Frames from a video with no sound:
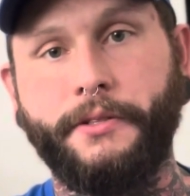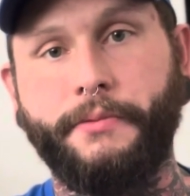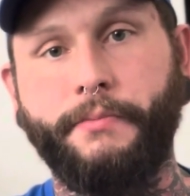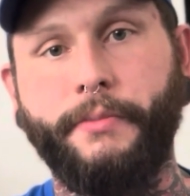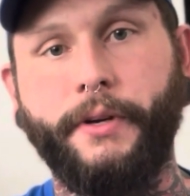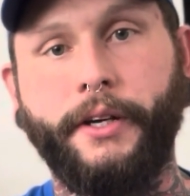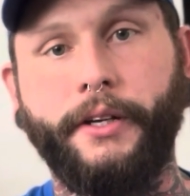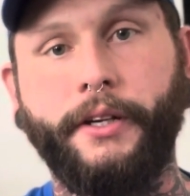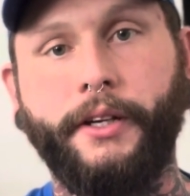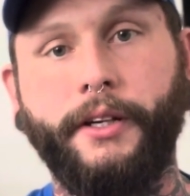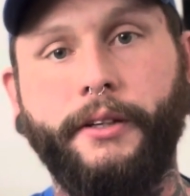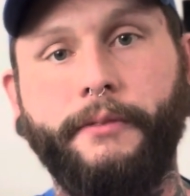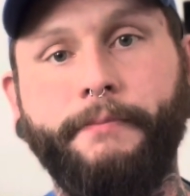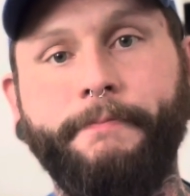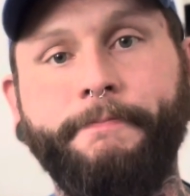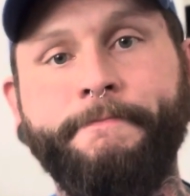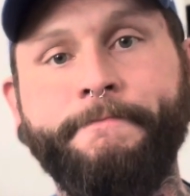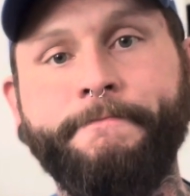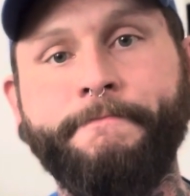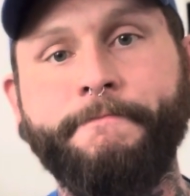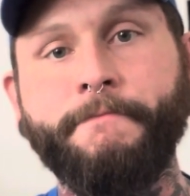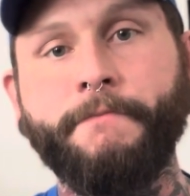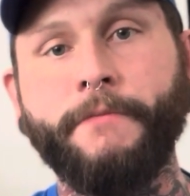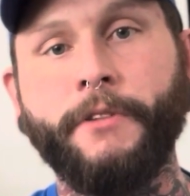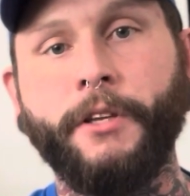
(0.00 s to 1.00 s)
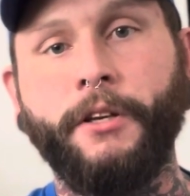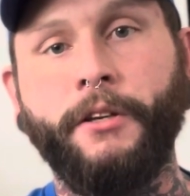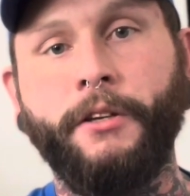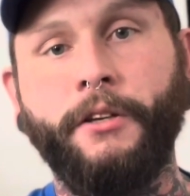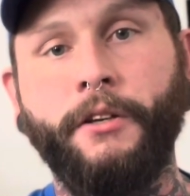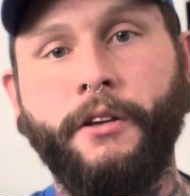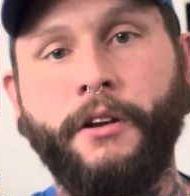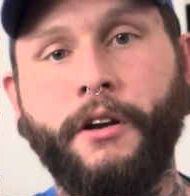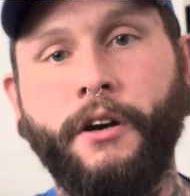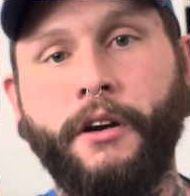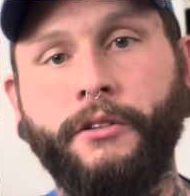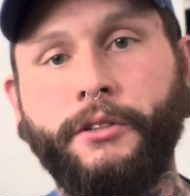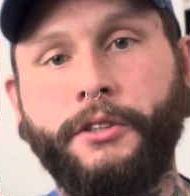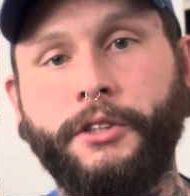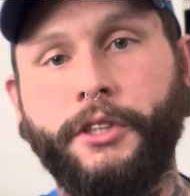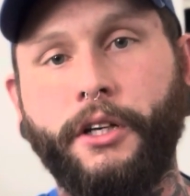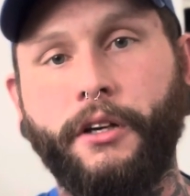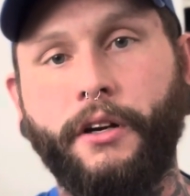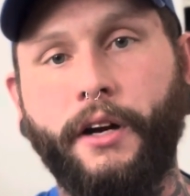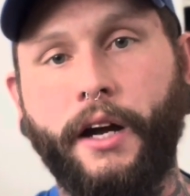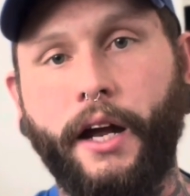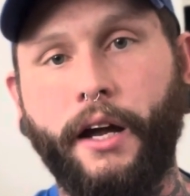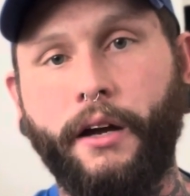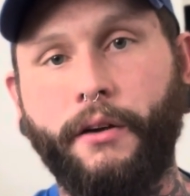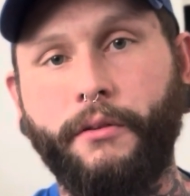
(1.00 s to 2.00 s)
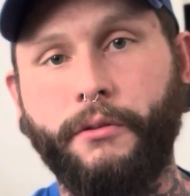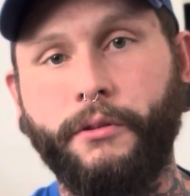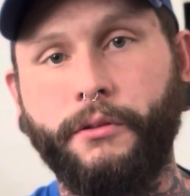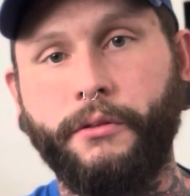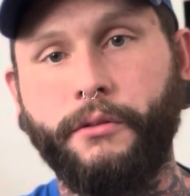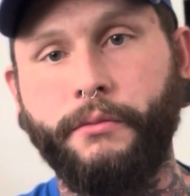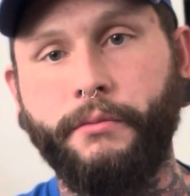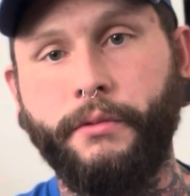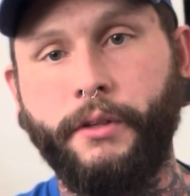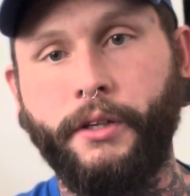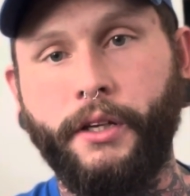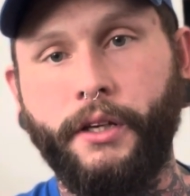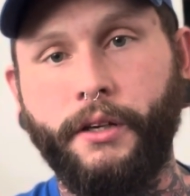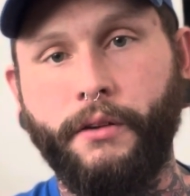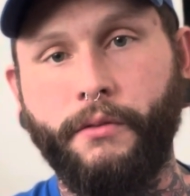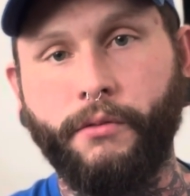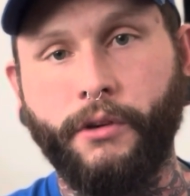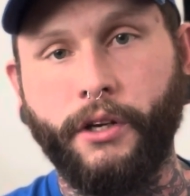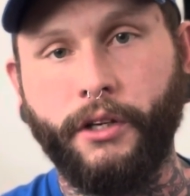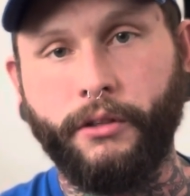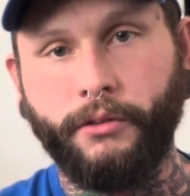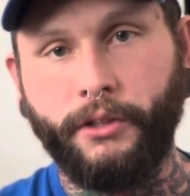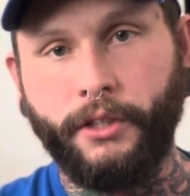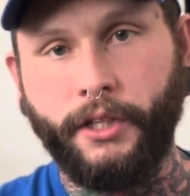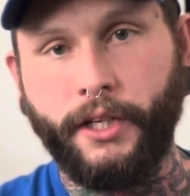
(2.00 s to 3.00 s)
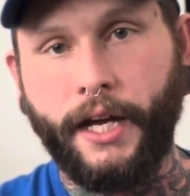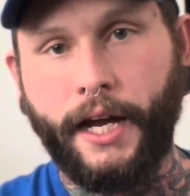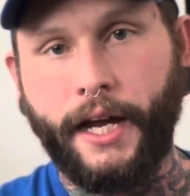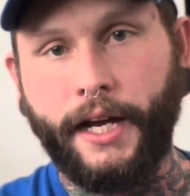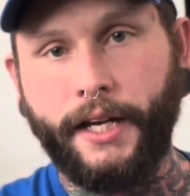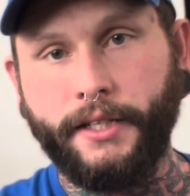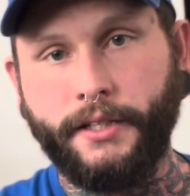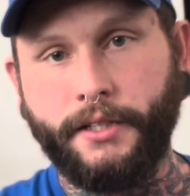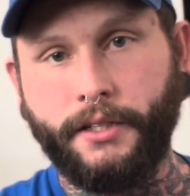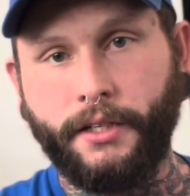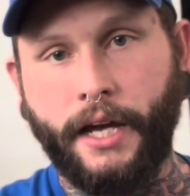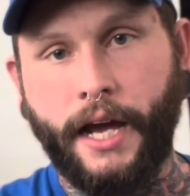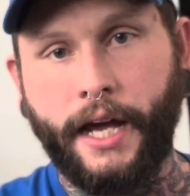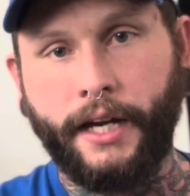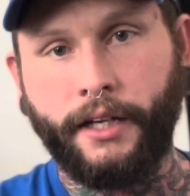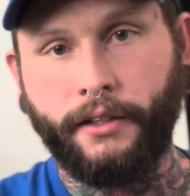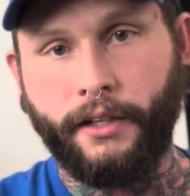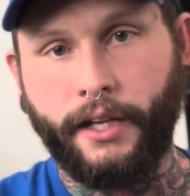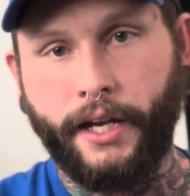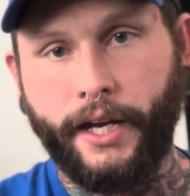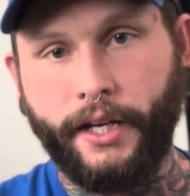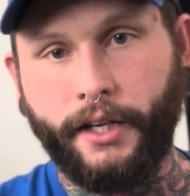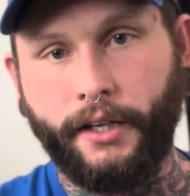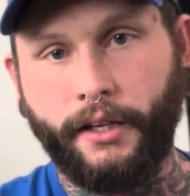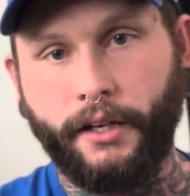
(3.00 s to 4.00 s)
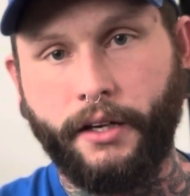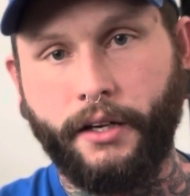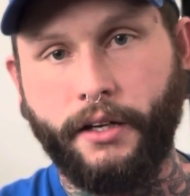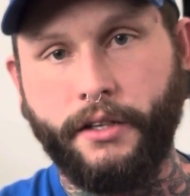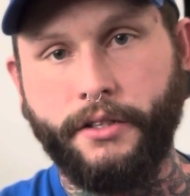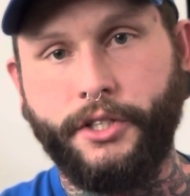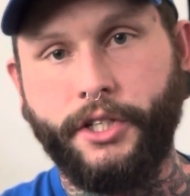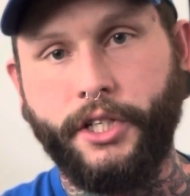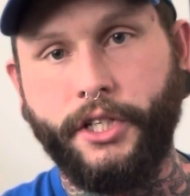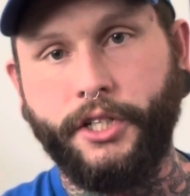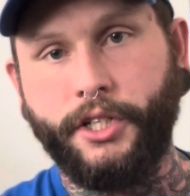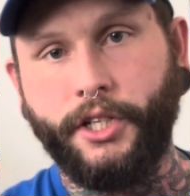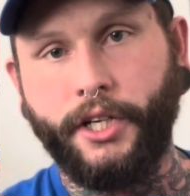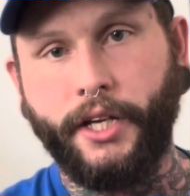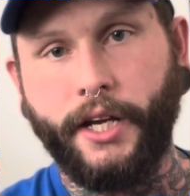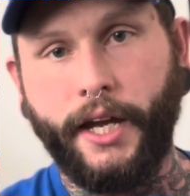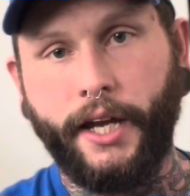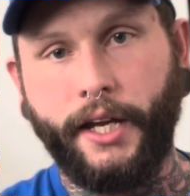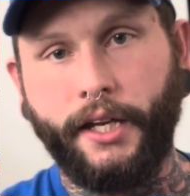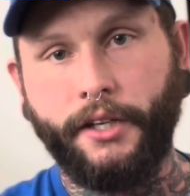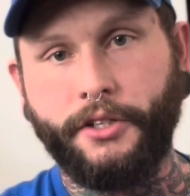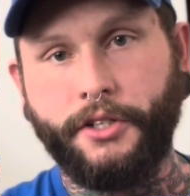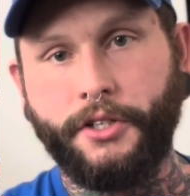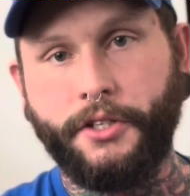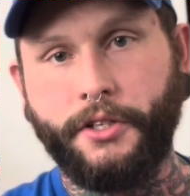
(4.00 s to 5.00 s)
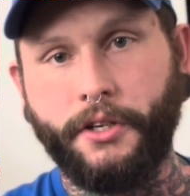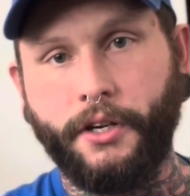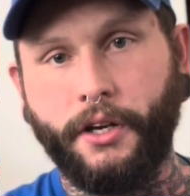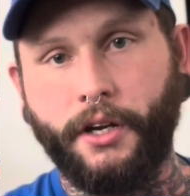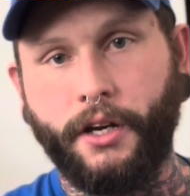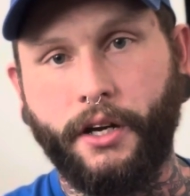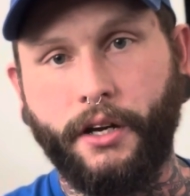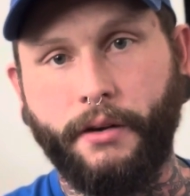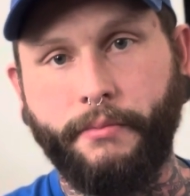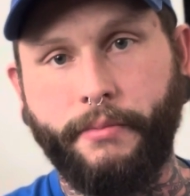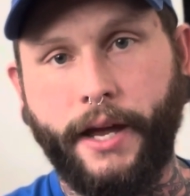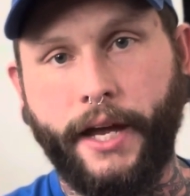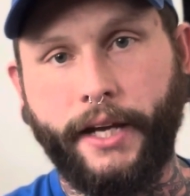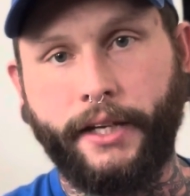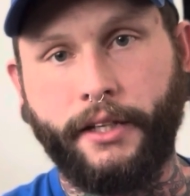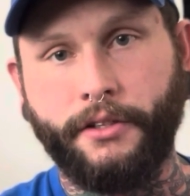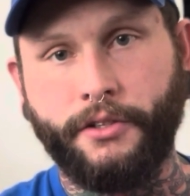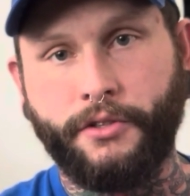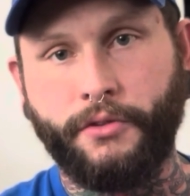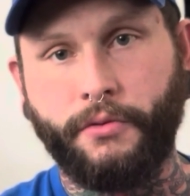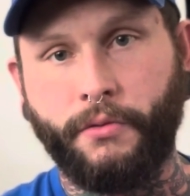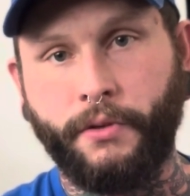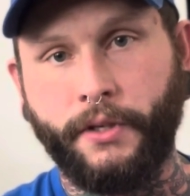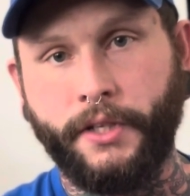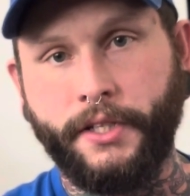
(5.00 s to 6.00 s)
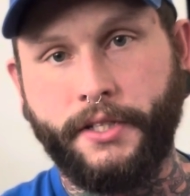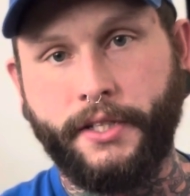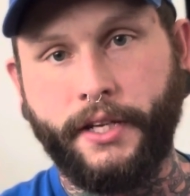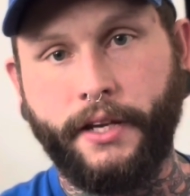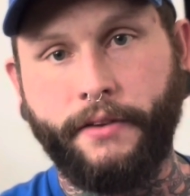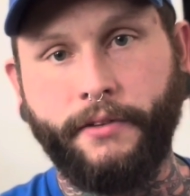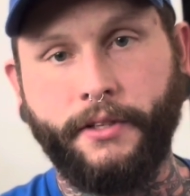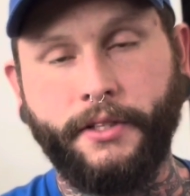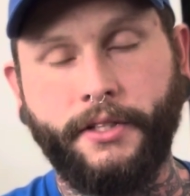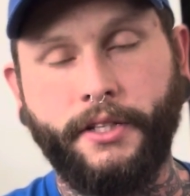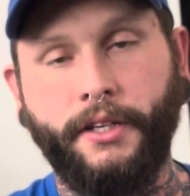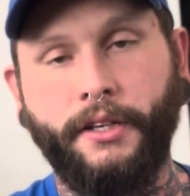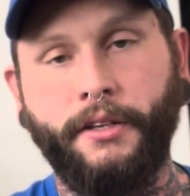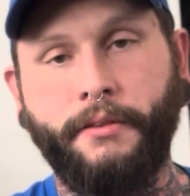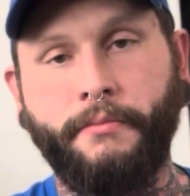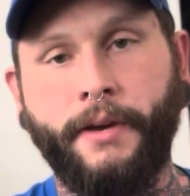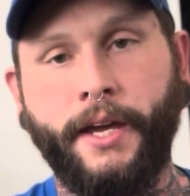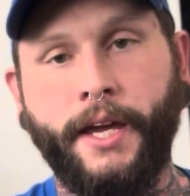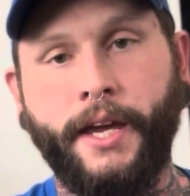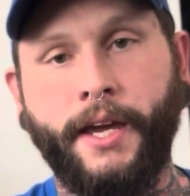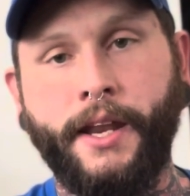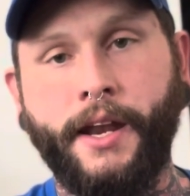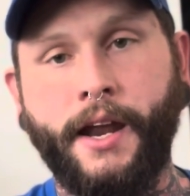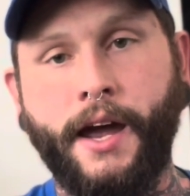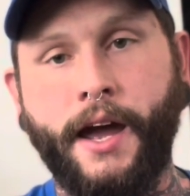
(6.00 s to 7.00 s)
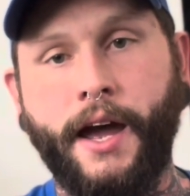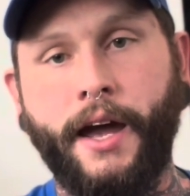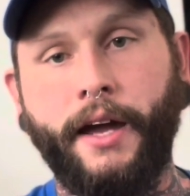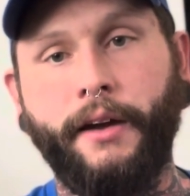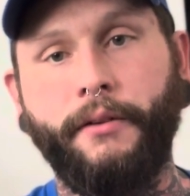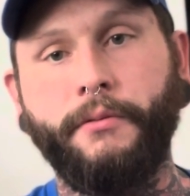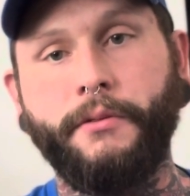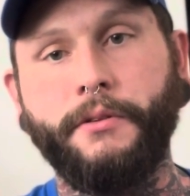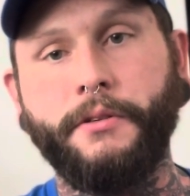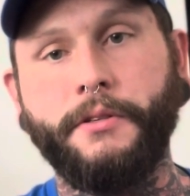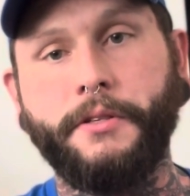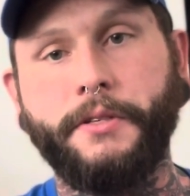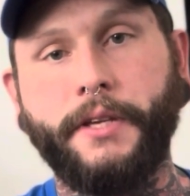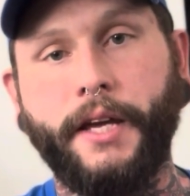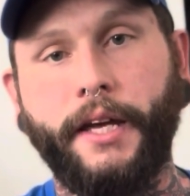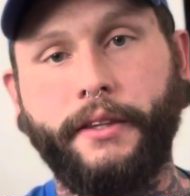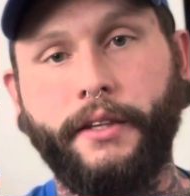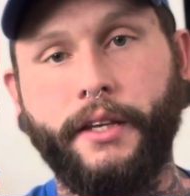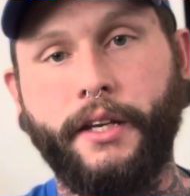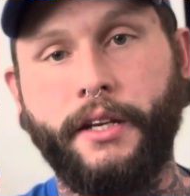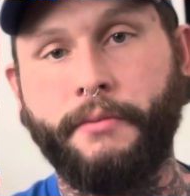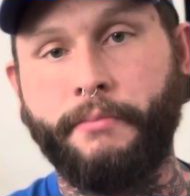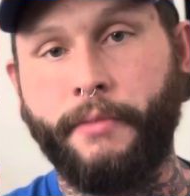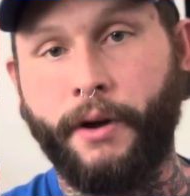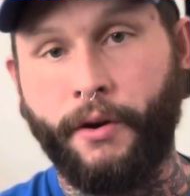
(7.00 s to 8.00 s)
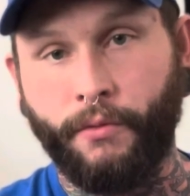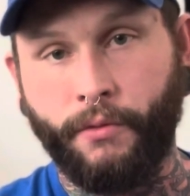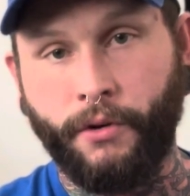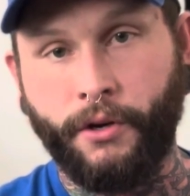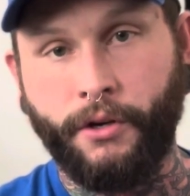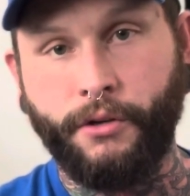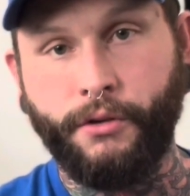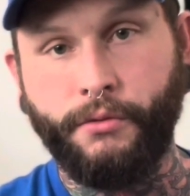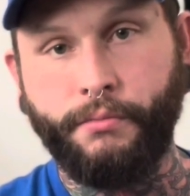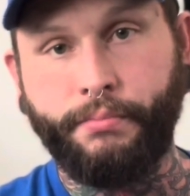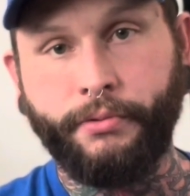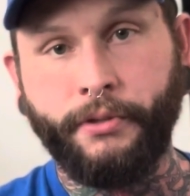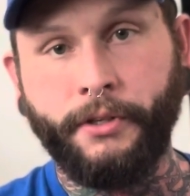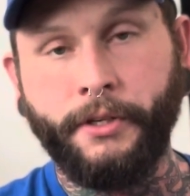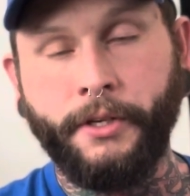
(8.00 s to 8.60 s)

But, so I will be real to you guys, kind of like GGH back in 2017, man. I was at the end of my rope.